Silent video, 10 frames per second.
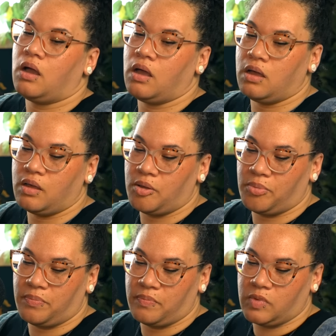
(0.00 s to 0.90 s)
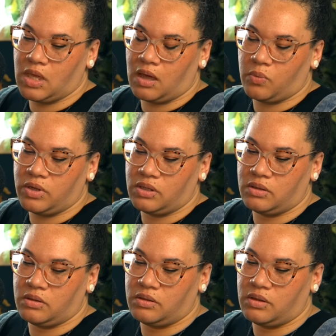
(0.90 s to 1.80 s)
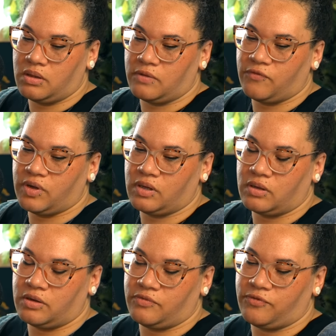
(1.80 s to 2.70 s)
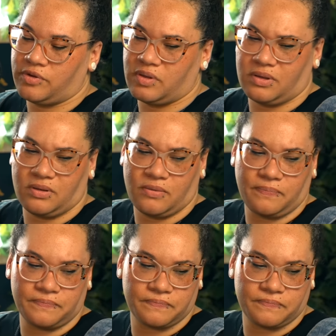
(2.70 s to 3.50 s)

Um, yeah, when the for or for the